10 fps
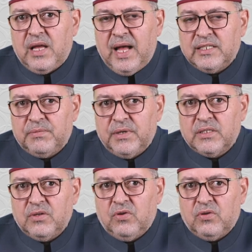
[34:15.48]

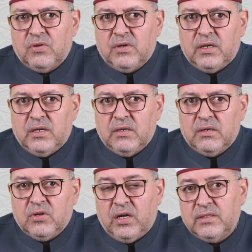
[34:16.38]
aspects
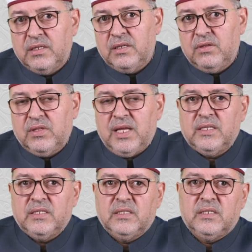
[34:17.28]
or that
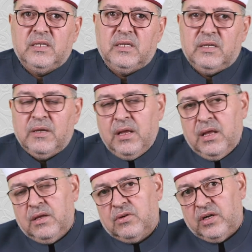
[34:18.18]
is
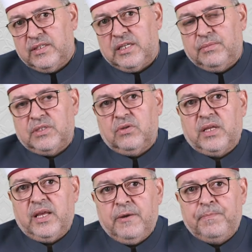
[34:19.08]
concepts,
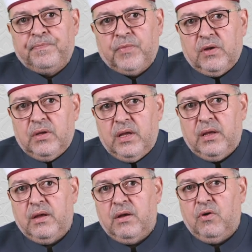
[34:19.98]
okay,
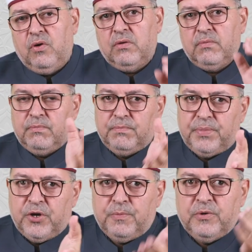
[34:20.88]
or
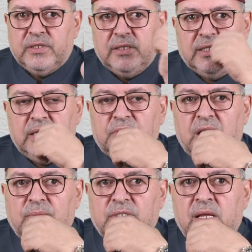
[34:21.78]
purposes
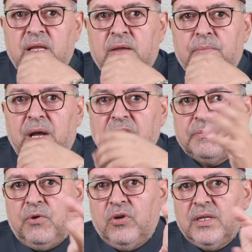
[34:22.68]
sometimes. By
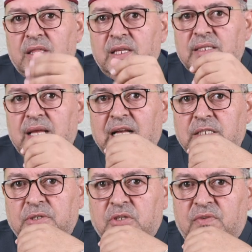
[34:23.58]
exploring these
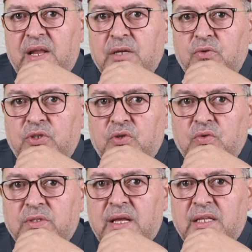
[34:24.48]
aspects of language
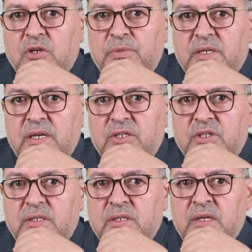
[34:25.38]
use and
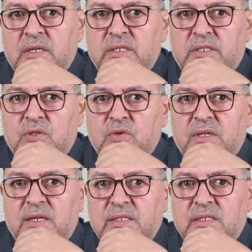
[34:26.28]
communication,
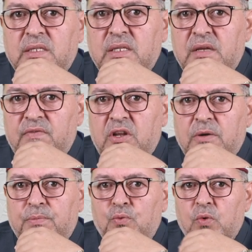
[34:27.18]
students
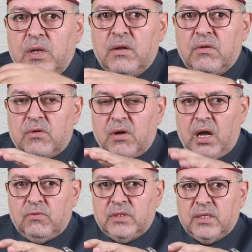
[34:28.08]
develop
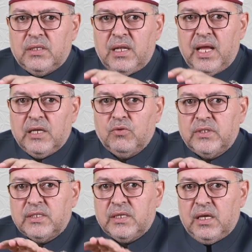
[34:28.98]
well-rounded
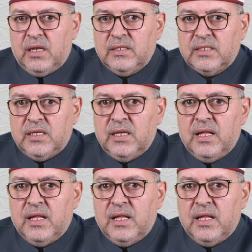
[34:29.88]
language skills